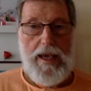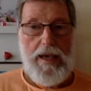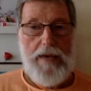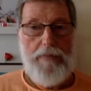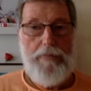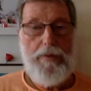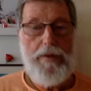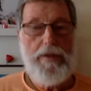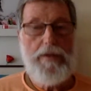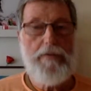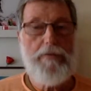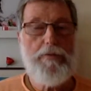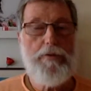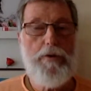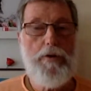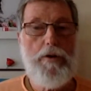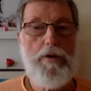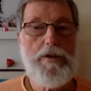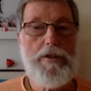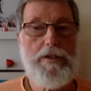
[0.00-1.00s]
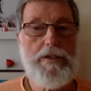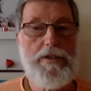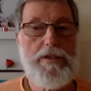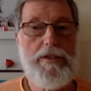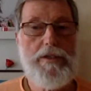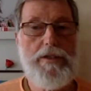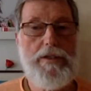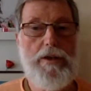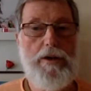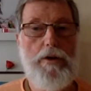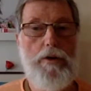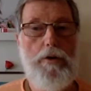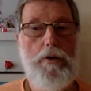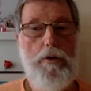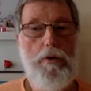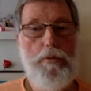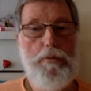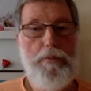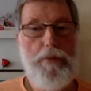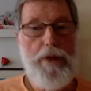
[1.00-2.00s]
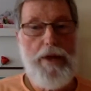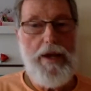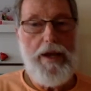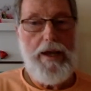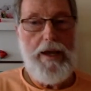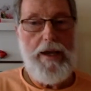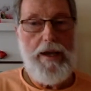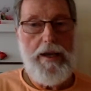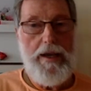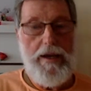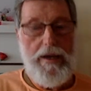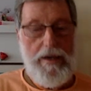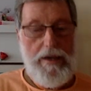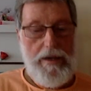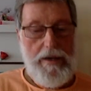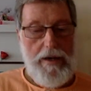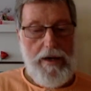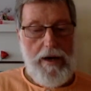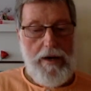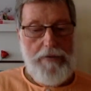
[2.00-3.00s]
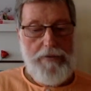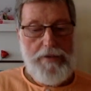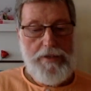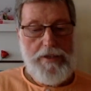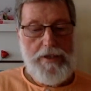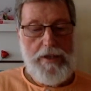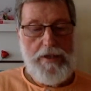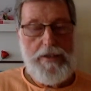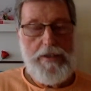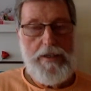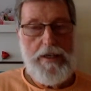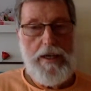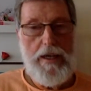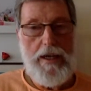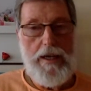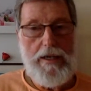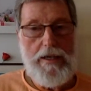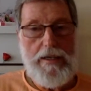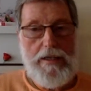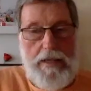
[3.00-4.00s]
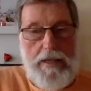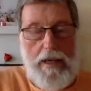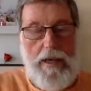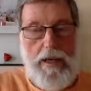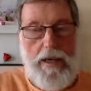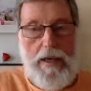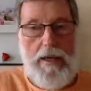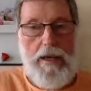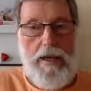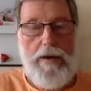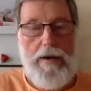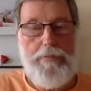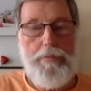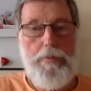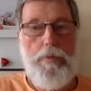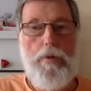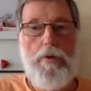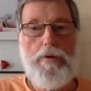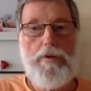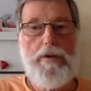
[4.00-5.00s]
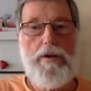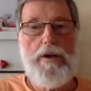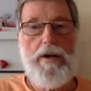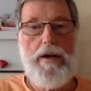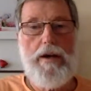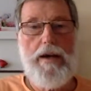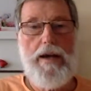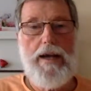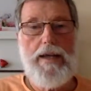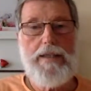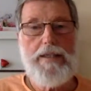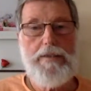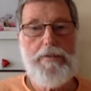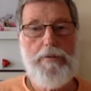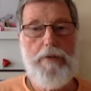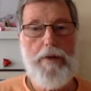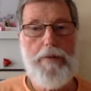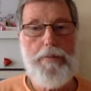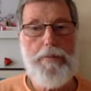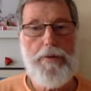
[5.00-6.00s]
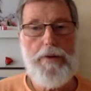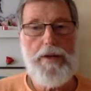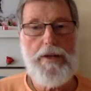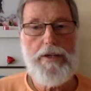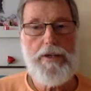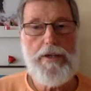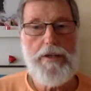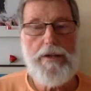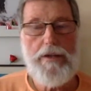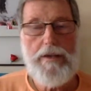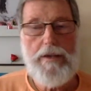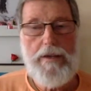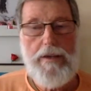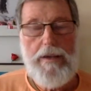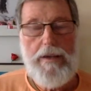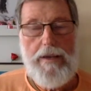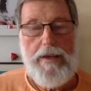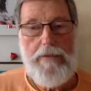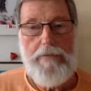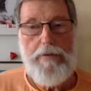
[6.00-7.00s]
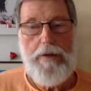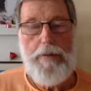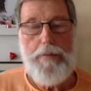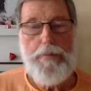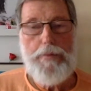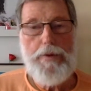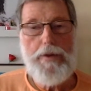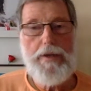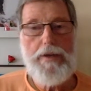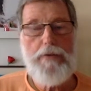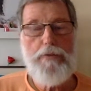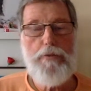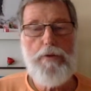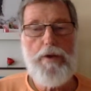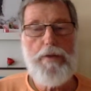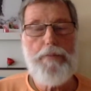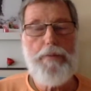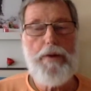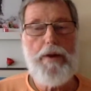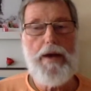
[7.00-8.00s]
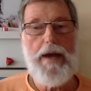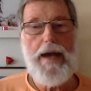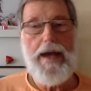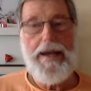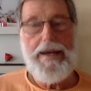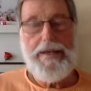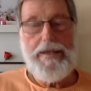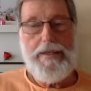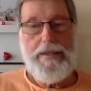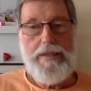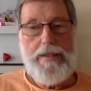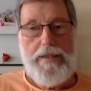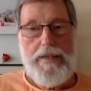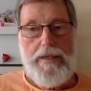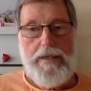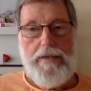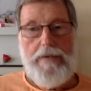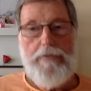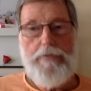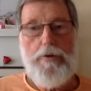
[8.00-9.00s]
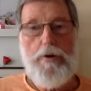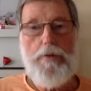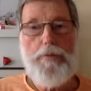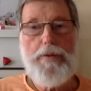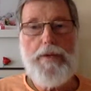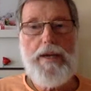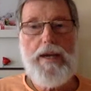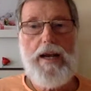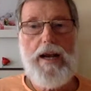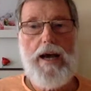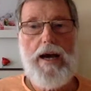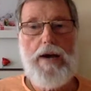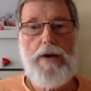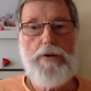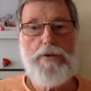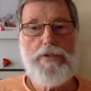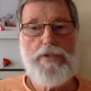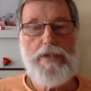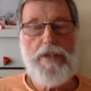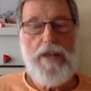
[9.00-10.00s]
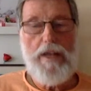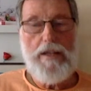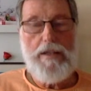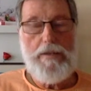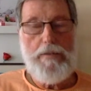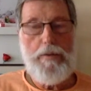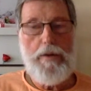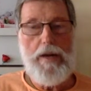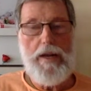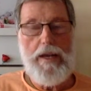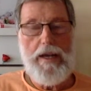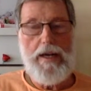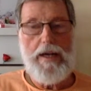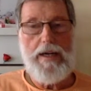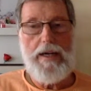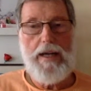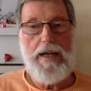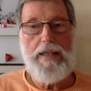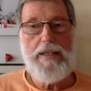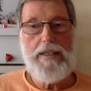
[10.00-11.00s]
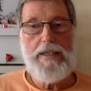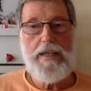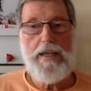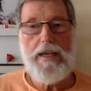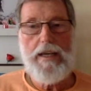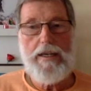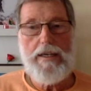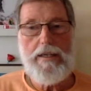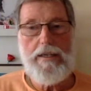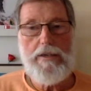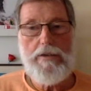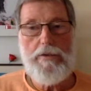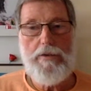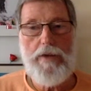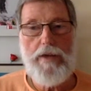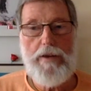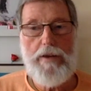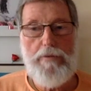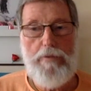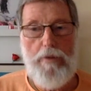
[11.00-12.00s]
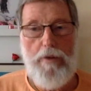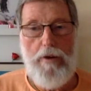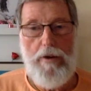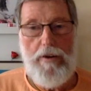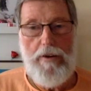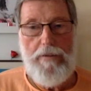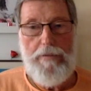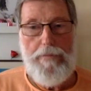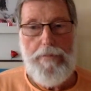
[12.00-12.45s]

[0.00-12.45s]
But of course, the whole play of the sun's heat taking up water as evaporation, evaporated vapor, and forming clouds and ultimately condensing it into rainfall.